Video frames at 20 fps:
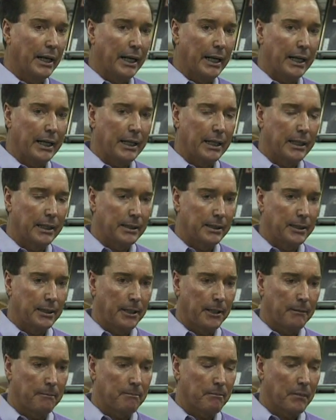and
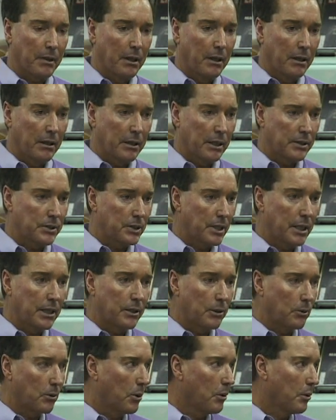um, they say
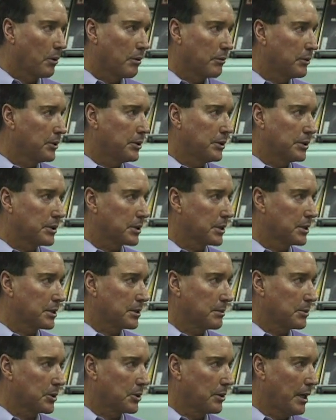in a rollover you just get
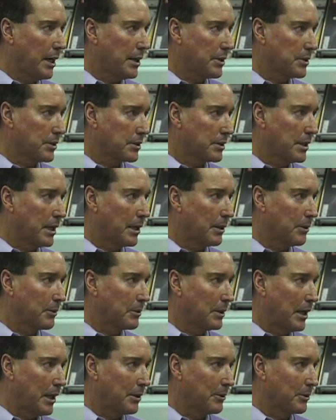some scratches. Now I
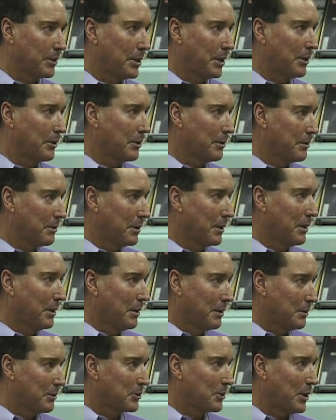don't I don't care to
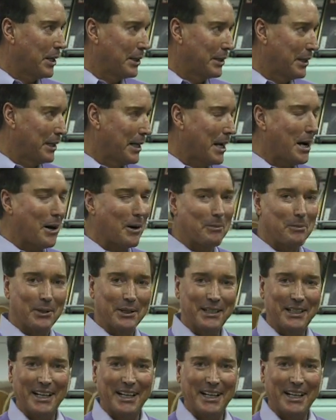try that, try that out, but